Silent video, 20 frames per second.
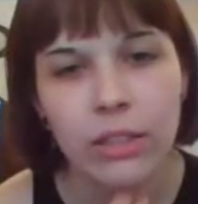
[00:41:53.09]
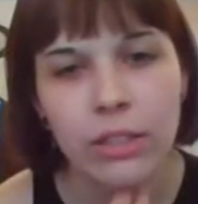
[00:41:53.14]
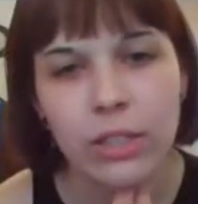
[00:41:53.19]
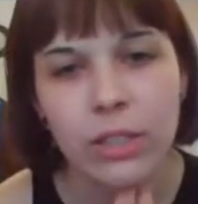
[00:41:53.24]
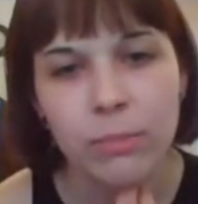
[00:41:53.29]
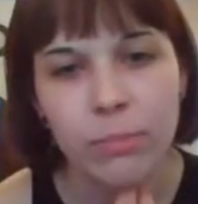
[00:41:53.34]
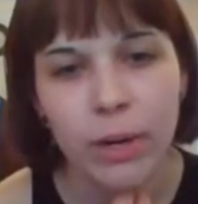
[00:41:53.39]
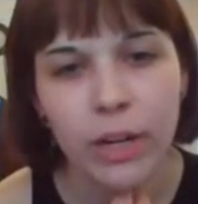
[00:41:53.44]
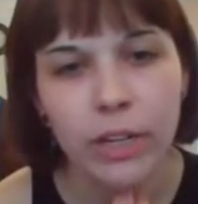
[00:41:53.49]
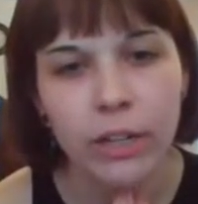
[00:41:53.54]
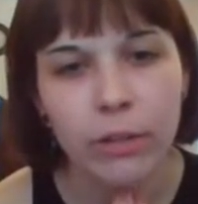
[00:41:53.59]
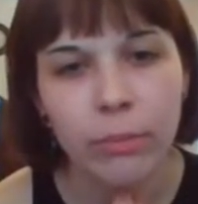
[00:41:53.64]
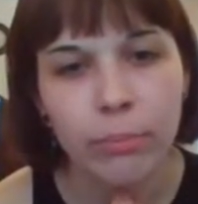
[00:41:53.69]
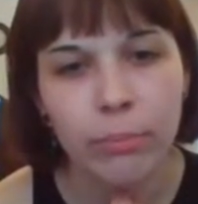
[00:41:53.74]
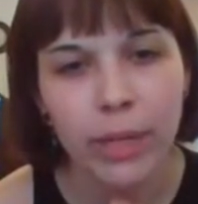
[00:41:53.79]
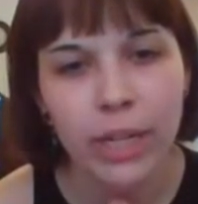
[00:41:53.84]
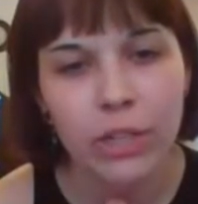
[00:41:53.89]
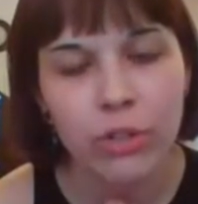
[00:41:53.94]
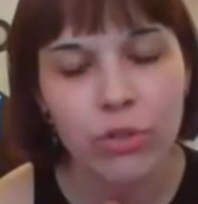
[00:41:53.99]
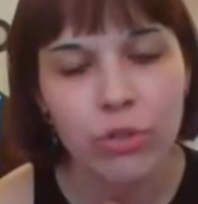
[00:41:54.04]
the
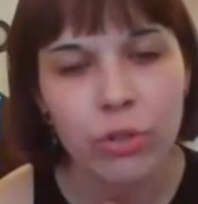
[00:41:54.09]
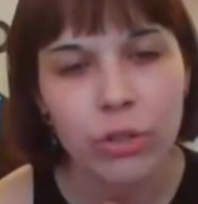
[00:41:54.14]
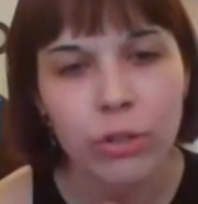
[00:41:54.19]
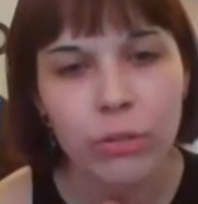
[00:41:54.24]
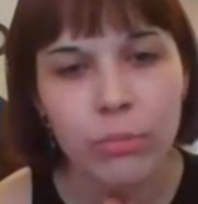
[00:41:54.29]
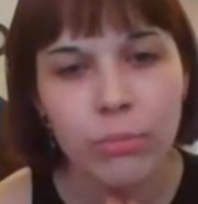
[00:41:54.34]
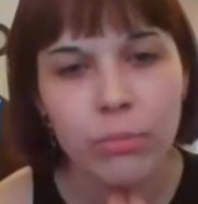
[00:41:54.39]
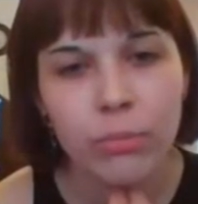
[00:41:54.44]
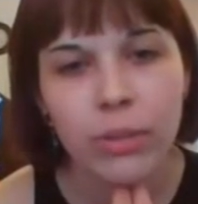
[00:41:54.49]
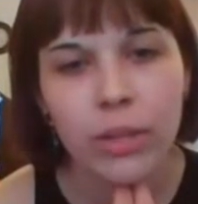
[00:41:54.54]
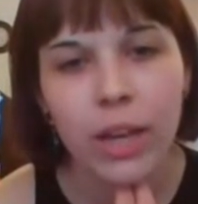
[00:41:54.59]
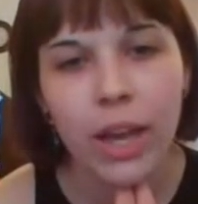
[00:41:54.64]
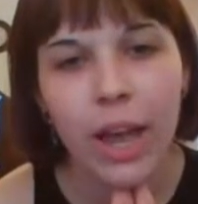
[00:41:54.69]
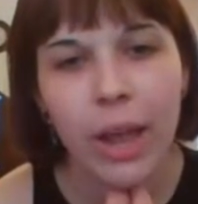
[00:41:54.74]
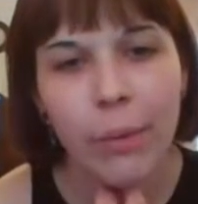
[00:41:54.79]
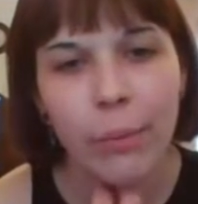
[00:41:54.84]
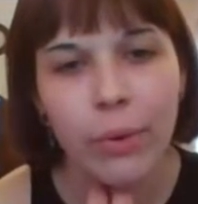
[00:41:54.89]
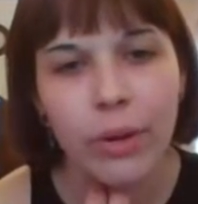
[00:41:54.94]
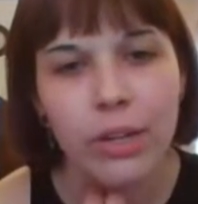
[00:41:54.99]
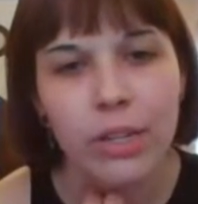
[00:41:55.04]
spare bedroom.
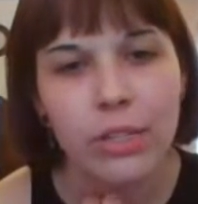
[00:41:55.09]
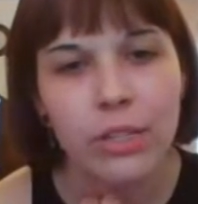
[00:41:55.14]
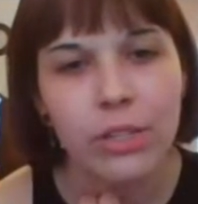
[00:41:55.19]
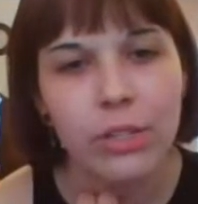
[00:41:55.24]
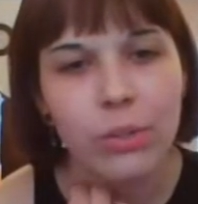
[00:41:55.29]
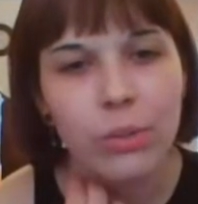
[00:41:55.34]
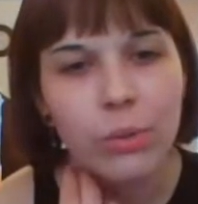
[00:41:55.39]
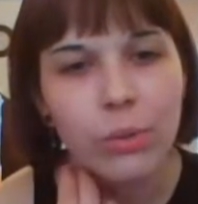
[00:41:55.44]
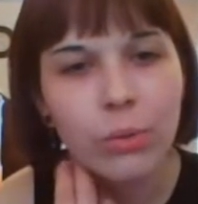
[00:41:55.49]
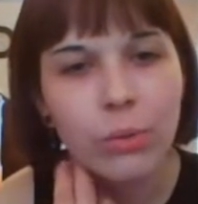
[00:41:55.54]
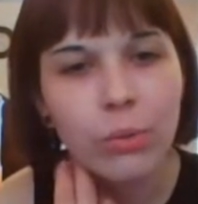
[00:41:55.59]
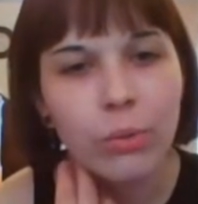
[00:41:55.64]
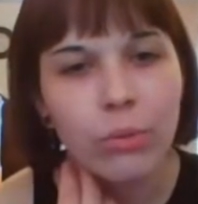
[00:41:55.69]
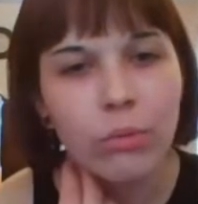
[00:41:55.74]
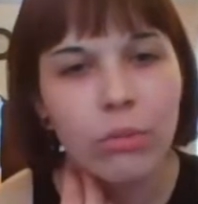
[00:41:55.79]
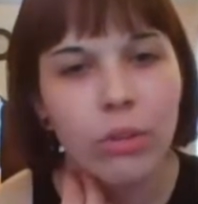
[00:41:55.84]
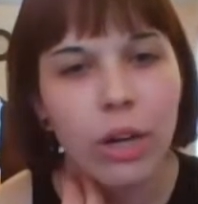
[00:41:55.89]
I wanted to